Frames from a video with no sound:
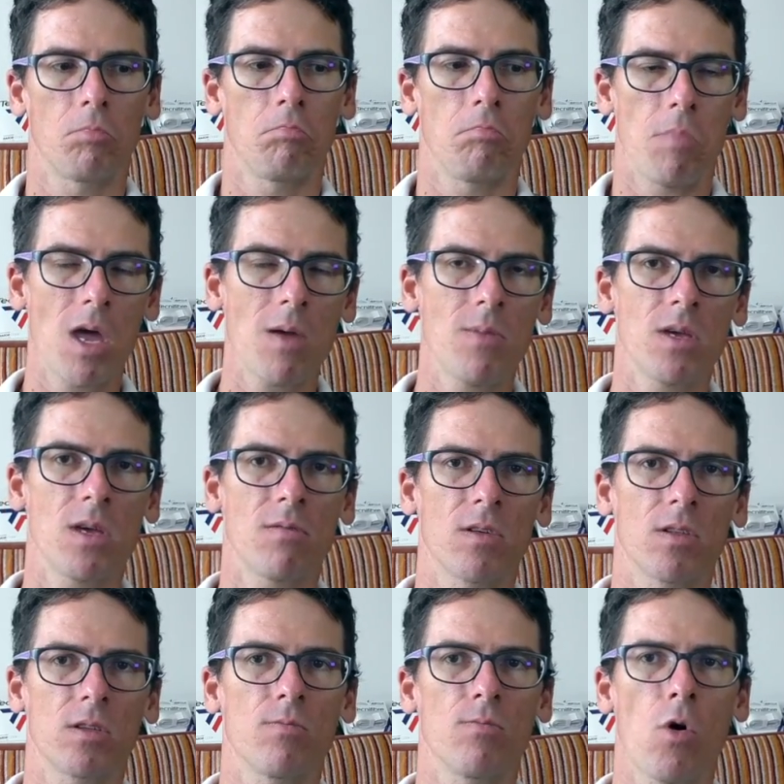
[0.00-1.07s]
maybe
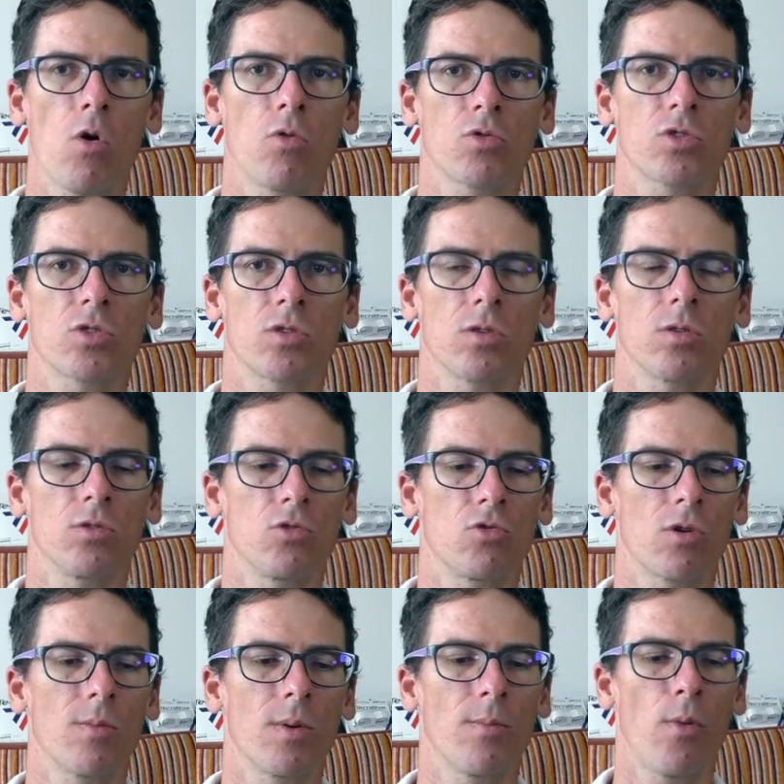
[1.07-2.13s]
even the most
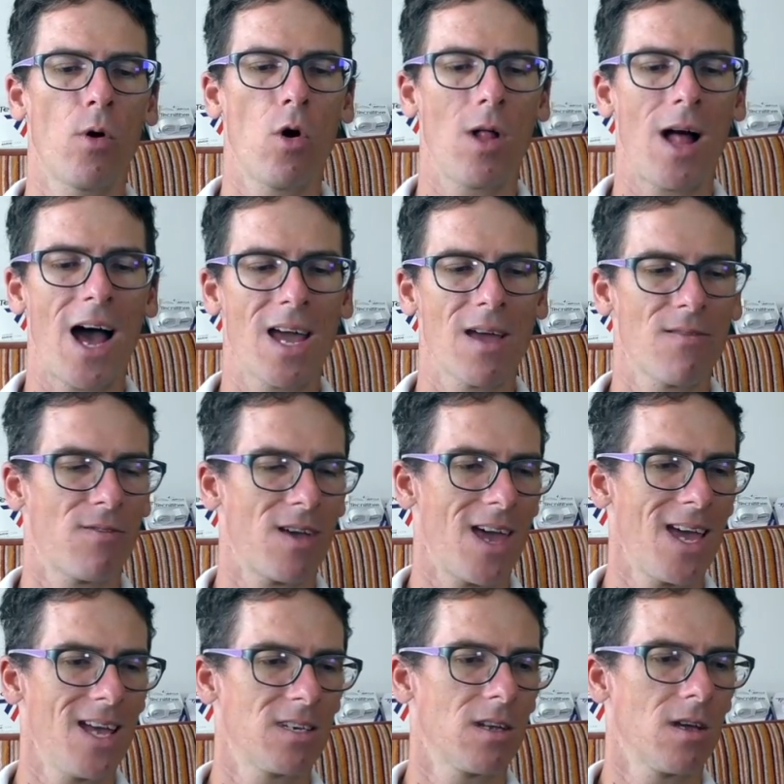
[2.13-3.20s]
durable ball I've
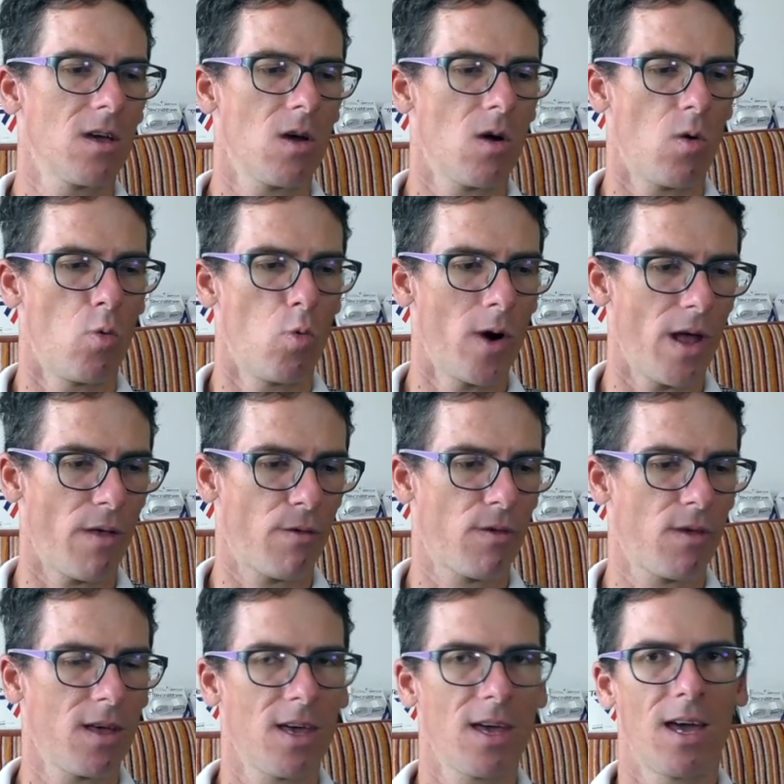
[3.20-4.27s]
hit
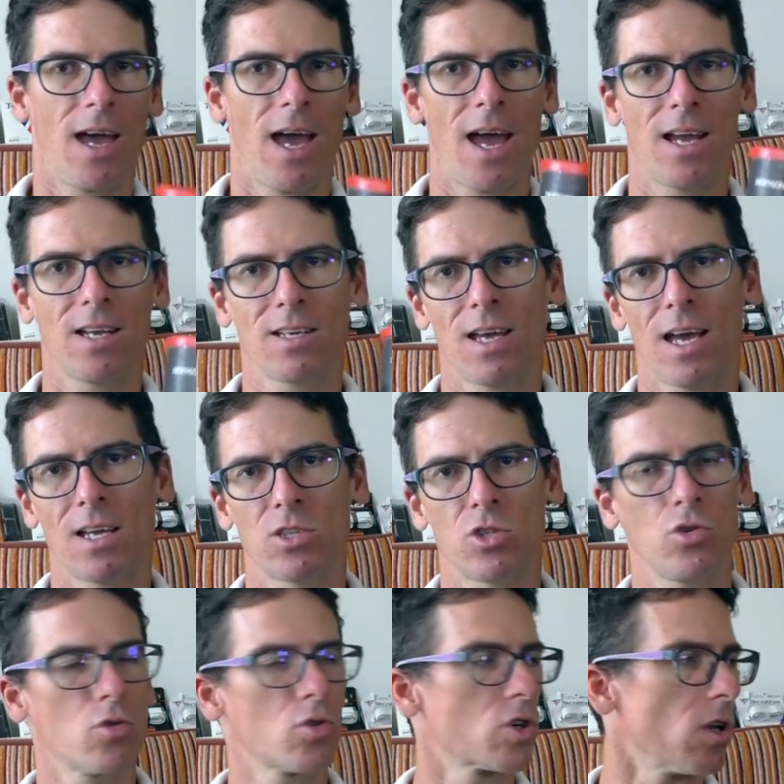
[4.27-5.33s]
with. And as
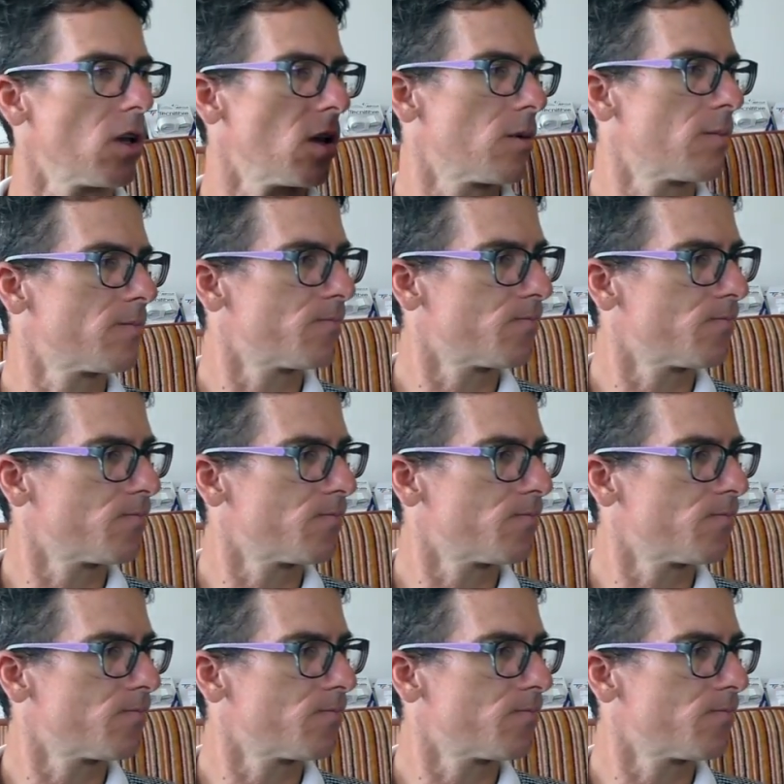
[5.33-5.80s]
usual,